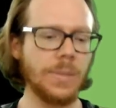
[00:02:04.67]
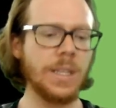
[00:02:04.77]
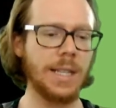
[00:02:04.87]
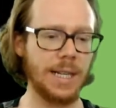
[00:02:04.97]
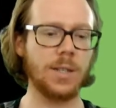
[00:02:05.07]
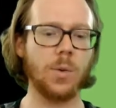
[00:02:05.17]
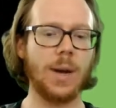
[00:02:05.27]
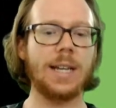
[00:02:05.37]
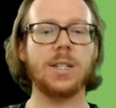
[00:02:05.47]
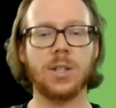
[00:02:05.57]
The other
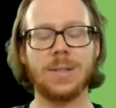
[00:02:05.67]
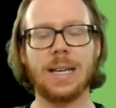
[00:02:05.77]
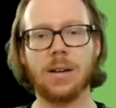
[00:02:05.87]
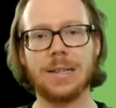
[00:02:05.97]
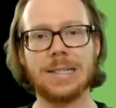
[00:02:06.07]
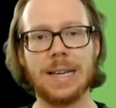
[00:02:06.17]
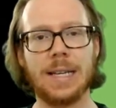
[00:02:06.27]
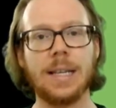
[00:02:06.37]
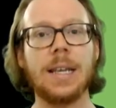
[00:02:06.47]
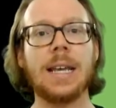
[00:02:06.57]
way to turn that on its
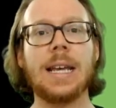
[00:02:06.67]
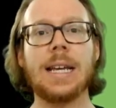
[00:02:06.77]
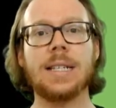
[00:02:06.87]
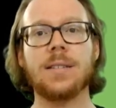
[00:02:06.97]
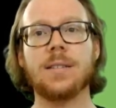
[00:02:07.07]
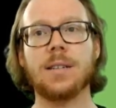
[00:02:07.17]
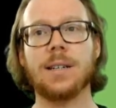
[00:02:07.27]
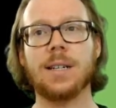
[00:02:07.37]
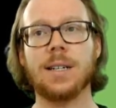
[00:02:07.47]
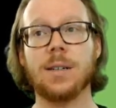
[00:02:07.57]
head is
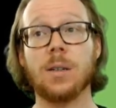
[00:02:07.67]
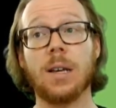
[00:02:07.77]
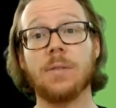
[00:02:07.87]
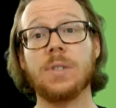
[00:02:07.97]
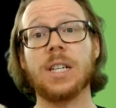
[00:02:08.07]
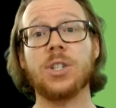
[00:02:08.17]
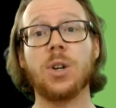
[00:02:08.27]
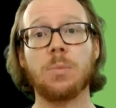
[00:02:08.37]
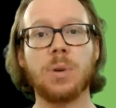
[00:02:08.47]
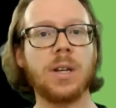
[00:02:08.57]
a lot of
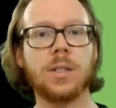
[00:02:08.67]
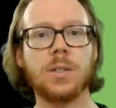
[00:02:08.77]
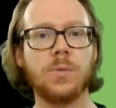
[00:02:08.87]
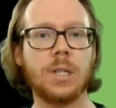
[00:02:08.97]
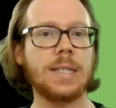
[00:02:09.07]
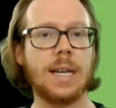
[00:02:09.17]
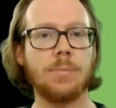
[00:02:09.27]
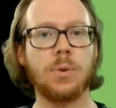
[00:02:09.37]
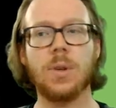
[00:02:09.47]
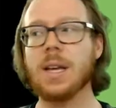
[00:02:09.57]
digital products, for
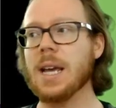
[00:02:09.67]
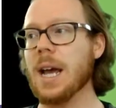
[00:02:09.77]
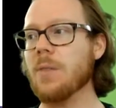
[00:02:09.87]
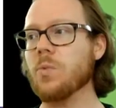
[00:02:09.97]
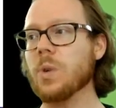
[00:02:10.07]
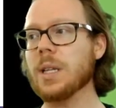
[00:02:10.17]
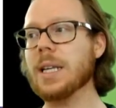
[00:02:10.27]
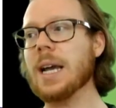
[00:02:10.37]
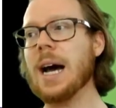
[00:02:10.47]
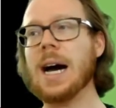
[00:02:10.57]
example, have
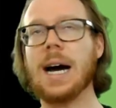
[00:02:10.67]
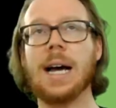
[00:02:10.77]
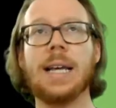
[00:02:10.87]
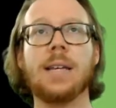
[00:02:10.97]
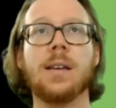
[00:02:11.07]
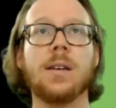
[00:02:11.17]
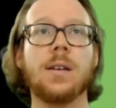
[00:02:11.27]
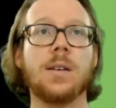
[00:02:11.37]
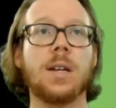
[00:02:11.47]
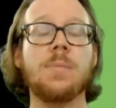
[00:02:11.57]
really high
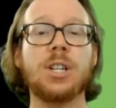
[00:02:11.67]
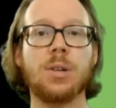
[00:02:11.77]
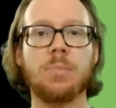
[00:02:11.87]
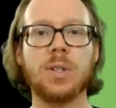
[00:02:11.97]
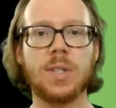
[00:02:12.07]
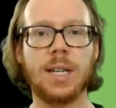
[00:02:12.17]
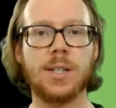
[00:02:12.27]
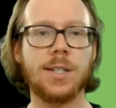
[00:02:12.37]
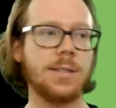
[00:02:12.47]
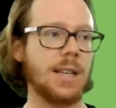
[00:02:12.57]
commission
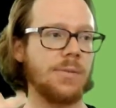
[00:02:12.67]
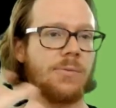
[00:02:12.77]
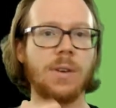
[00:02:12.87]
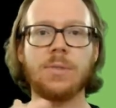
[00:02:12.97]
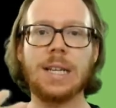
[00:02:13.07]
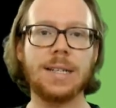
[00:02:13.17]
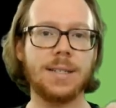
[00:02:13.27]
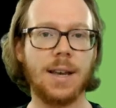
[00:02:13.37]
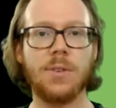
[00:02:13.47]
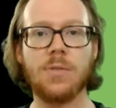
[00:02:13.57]
percentages, like 50 to
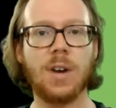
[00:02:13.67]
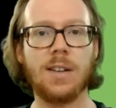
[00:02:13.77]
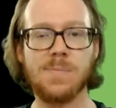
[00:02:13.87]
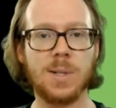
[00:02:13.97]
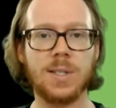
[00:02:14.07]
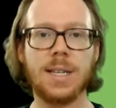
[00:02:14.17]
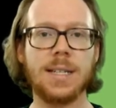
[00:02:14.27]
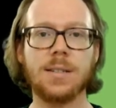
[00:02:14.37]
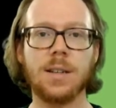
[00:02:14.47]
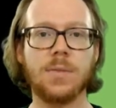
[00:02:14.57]

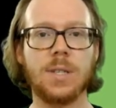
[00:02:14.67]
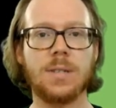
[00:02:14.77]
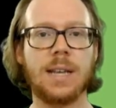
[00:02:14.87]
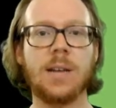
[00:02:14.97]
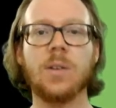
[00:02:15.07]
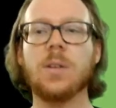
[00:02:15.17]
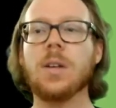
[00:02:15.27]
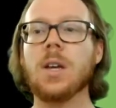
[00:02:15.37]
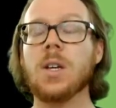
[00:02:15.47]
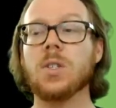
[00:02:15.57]
75% of the sale.
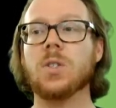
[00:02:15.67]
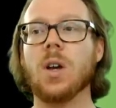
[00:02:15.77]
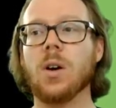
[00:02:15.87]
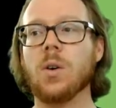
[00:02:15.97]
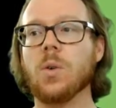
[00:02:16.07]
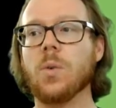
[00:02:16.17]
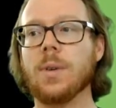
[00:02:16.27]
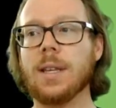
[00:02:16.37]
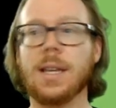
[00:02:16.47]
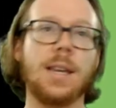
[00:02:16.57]
So
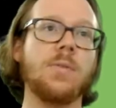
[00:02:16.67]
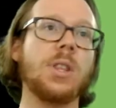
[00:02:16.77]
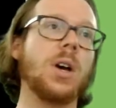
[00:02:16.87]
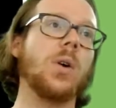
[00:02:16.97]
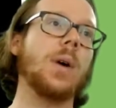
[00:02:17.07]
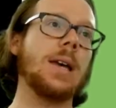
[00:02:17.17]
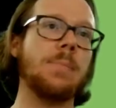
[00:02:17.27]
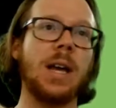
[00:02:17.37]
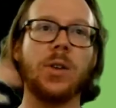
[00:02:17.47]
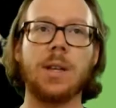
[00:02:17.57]
even though it
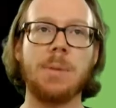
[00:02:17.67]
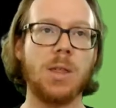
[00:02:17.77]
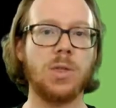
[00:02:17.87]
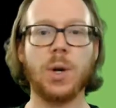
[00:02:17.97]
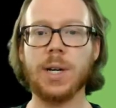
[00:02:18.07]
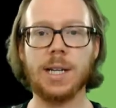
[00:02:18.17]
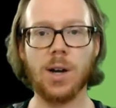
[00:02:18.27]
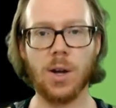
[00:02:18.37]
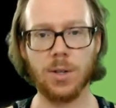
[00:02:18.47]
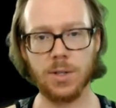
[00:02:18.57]
may only be
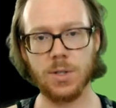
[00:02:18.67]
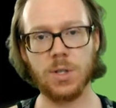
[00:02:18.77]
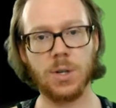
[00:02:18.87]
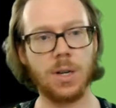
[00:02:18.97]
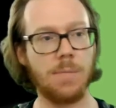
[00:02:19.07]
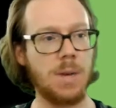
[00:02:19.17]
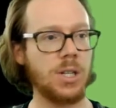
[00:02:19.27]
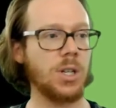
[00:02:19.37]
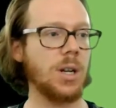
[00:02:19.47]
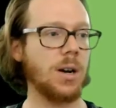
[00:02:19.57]
$30, your
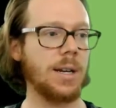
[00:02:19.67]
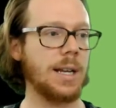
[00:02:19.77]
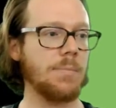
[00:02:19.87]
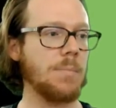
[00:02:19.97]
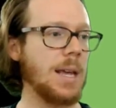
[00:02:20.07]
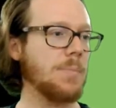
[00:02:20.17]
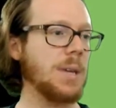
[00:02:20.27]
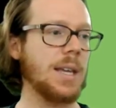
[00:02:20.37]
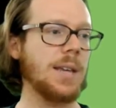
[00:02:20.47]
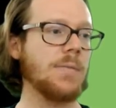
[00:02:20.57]
commission on it may
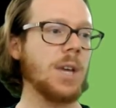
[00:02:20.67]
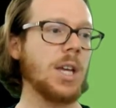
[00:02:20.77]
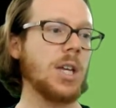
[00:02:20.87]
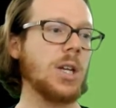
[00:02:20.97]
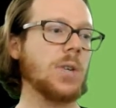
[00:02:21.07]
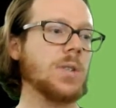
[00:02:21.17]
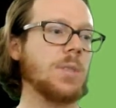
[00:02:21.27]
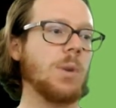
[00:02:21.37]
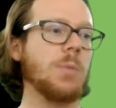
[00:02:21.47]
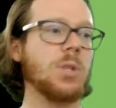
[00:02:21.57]
be,
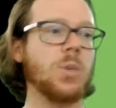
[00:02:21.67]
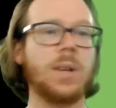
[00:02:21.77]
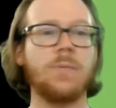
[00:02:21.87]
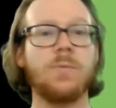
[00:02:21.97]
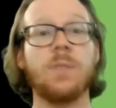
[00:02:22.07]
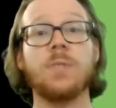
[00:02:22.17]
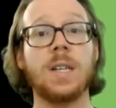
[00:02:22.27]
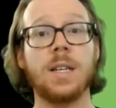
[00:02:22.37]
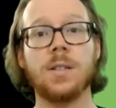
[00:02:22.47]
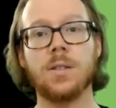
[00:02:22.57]
somewhere between
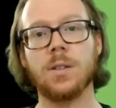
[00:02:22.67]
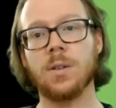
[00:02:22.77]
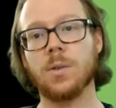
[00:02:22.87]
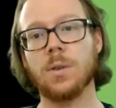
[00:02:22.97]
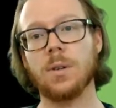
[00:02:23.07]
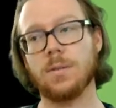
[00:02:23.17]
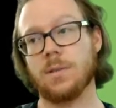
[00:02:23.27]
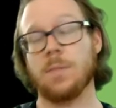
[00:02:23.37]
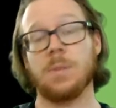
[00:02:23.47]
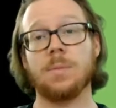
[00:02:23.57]
15 to
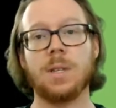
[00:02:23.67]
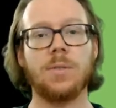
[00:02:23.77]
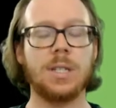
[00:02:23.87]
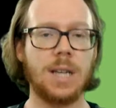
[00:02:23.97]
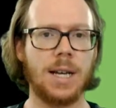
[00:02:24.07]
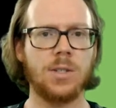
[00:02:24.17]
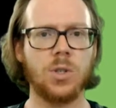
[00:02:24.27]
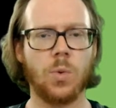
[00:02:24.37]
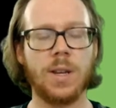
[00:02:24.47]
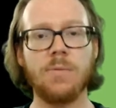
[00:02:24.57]
sometimes even as high as
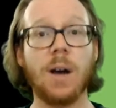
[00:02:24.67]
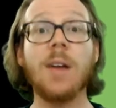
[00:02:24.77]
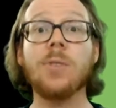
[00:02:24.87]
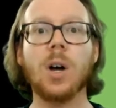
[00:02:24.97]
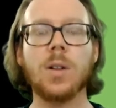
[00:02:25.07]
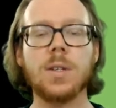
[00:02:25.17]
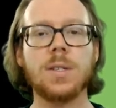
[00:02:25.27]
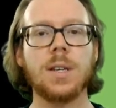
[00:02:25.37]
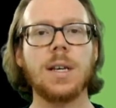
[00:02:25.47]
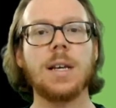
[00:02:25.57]

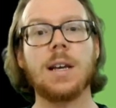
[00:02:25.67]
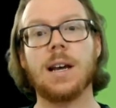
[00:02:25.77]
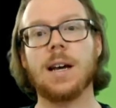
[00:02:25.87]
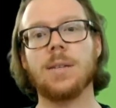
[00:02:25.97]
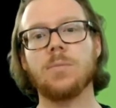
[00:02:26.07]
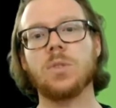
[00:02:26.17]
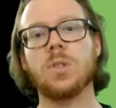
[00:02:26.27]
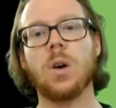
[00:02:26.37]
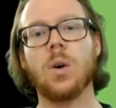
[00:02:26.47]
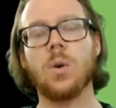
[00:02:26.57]
$25.
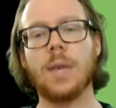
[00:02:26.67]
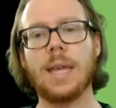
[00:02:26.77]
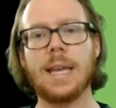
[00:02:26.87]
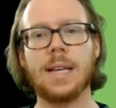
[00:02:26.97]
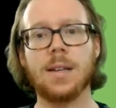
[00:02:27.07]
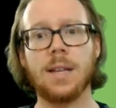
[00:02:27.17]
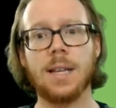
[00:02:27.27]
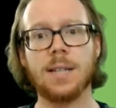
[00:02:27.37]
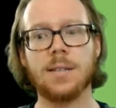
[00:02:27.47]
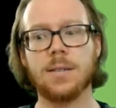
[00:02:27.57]
So
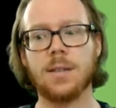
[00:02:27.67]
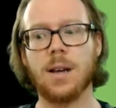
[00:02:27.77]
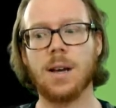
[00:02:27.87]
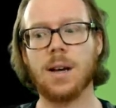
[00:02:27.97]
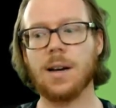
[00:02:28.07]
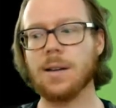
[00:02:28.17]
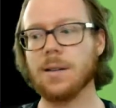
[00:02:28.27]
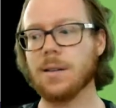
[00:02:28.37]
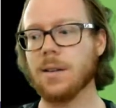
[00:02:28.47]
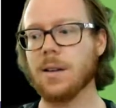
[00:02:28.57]
it's a
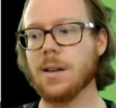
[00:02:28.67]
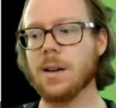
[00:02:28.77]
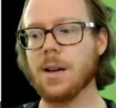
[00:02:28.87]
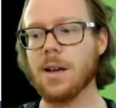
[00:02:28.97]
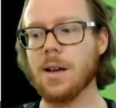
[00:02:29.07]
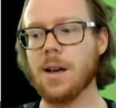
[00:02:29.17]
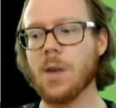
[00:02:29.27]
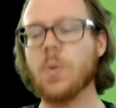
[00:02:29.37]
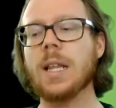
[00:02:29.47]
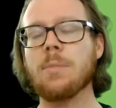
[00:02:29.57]

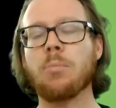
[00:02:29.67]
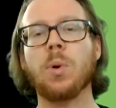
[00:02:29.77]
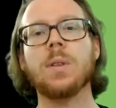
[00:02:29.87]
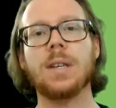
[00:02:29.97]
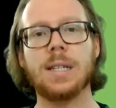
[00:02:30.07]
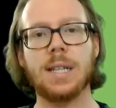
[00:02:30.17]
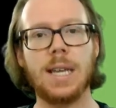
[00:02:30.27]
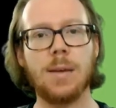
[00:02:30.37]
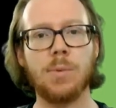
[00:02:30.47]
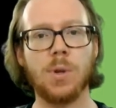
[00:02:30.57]
really important thing to
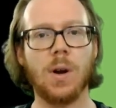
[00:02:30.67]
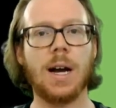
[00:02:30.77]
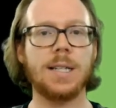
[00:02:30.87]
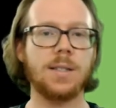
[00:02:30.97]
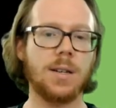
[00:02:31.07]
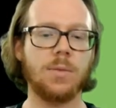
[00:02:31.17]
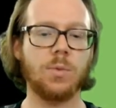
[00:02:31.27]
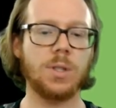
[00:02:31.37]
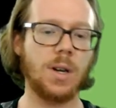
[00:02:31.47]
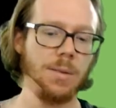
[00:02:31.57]
keep your eyes on, and
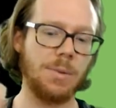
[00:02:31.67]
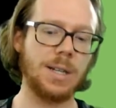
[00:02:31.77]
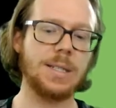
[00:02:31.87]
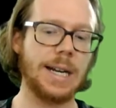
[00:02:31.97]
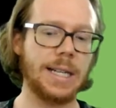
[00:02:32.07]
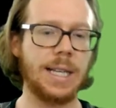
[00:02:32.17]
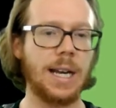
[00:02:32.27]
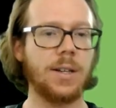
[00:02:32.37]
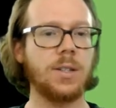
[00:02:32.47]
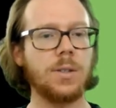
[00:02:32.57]
we'll talk about exactly
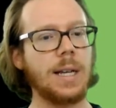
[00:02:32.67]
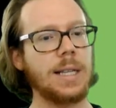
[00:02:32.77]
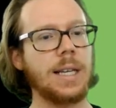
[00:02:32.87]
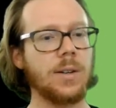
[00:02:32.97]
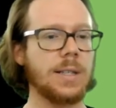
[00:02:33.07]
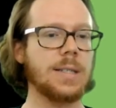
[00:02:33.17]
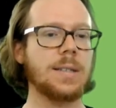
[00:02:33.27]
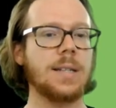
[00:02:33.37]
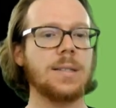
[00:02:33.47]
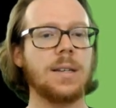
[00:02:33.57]
how you do that later in this
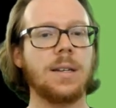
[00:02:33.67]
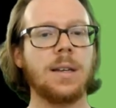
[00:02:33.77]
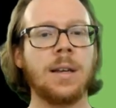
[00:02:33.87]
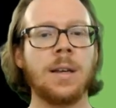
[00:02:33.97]
lesson.